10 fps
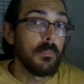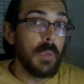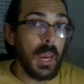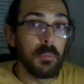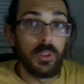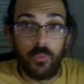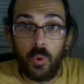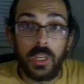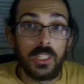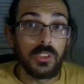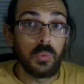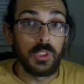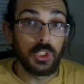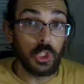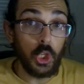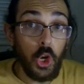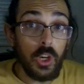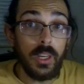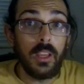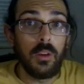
Pamela Voorhees was the cook